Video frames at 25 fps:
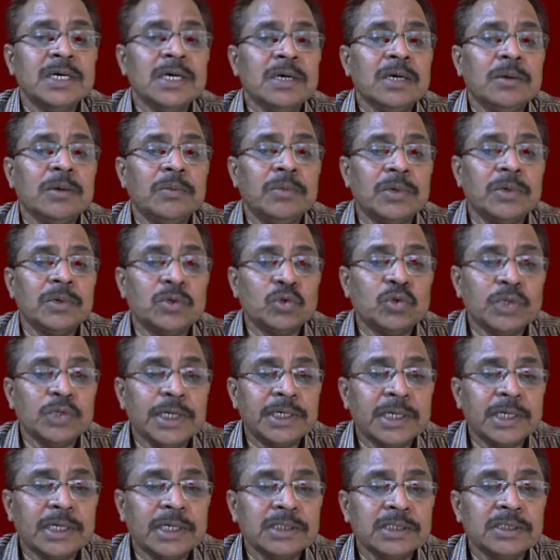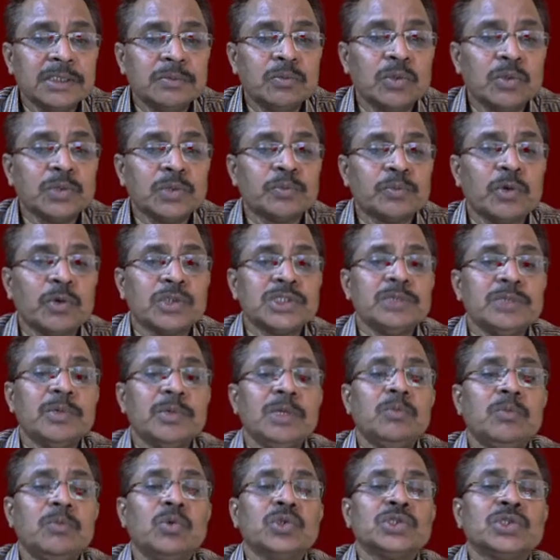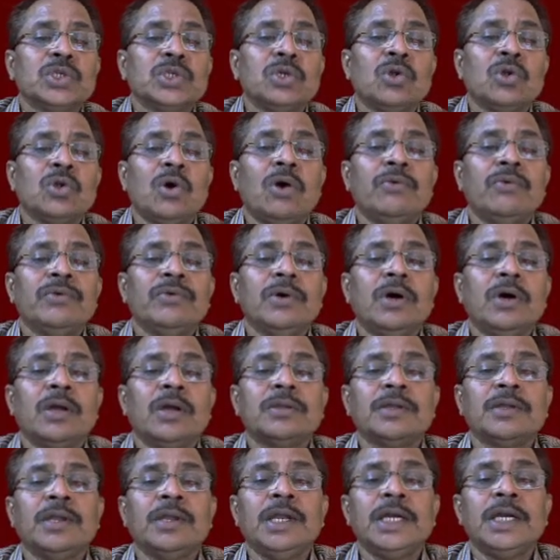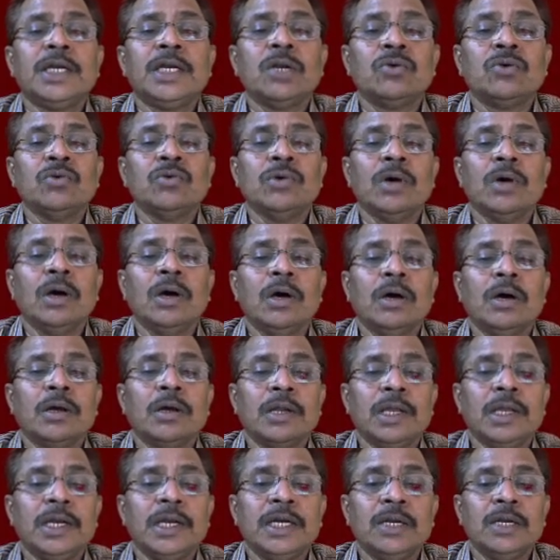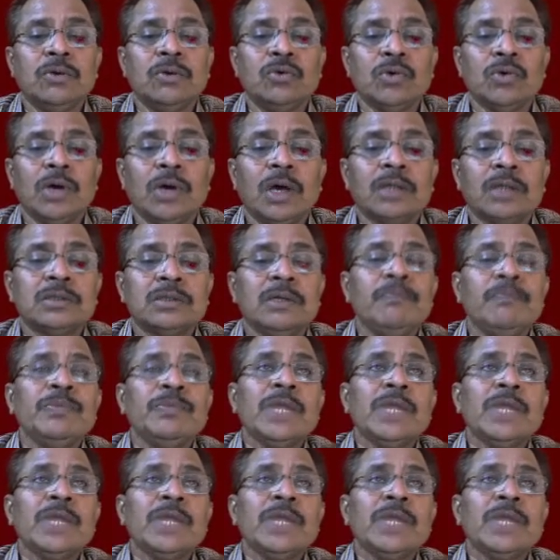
to detect the possible motion of Earth related to Earth.